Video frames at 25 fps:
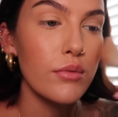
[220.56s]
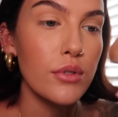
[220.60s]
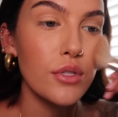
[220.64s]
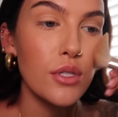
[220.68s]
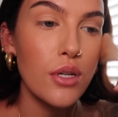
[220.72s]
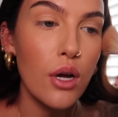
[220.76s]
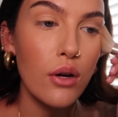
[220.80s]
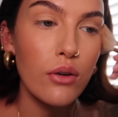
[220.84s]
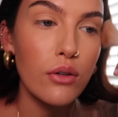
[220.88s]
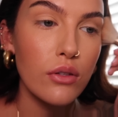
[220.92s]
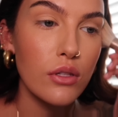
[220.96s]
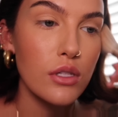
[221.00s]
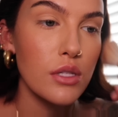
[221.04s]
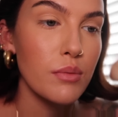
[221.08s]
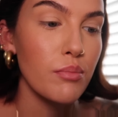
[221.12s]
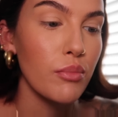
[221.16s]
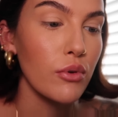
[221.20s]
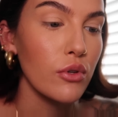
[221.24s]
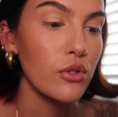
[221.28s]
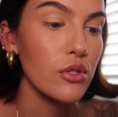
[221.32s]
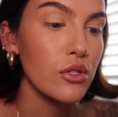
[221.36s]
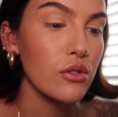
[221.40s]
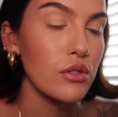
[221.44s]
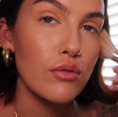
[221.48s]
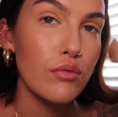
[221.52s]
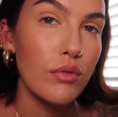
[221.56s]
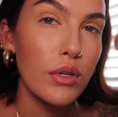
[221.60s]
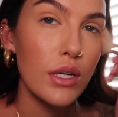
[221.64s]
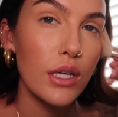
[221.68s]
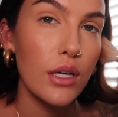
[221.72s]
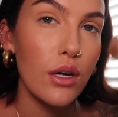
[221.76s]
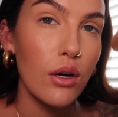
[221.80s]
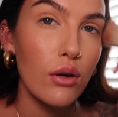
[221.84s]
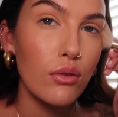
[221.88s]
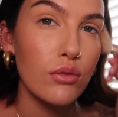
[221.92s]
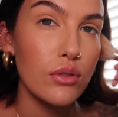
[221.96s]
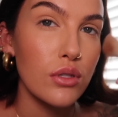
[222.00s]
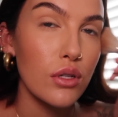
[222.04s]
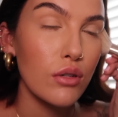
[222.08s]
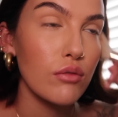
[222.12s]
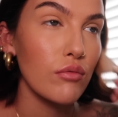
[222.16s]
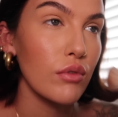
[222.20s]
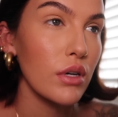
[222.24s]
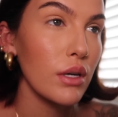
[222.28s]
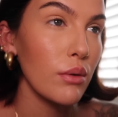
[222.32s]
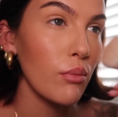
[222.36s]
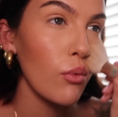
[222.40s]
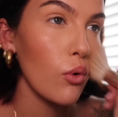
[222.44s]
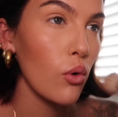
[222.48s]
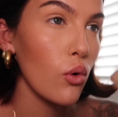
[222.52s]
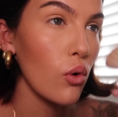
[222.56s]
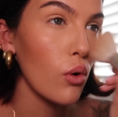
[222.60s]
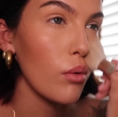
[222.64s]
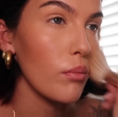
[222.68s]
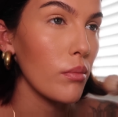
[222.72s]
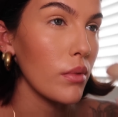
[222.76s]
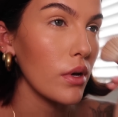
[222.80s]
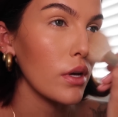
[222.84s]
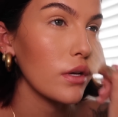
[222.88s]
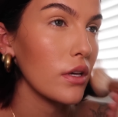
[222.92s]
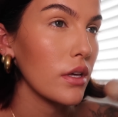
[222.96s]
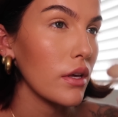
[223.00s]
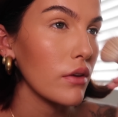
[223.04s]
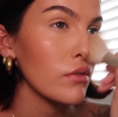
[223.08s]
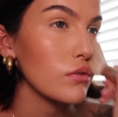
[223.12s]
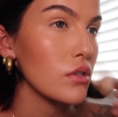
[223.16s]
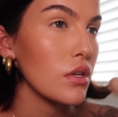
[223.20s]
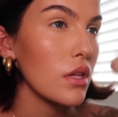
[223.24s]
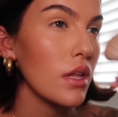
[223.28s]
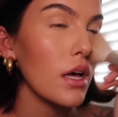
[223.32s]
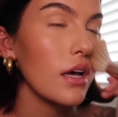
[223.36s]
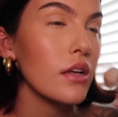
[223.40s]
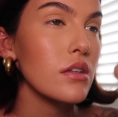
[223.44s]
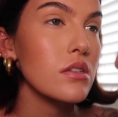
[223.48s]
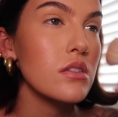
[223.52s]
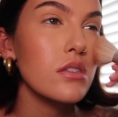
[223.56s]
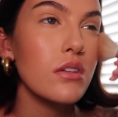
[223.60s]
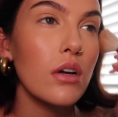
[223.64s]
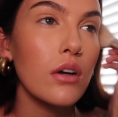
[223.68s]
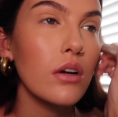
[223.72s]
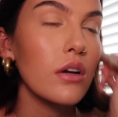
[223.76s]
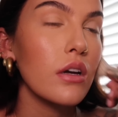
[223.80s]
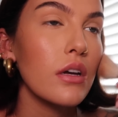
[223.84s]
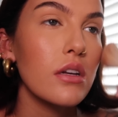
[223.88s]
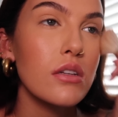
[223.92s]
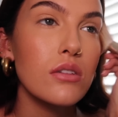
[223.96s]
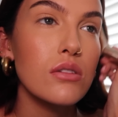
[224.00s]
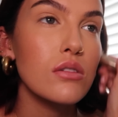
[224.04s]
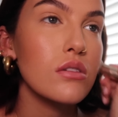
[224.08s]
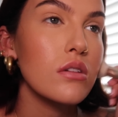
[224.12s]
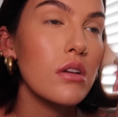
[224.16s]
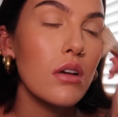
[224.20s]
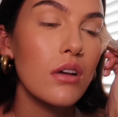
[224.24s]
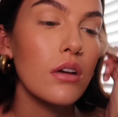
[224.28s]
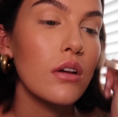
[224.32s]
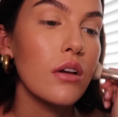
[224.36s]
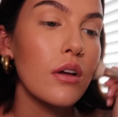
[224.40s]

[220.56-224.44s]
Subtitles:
the tone of this bronzer. It's really golden, really warm. Gives you that sun-kissed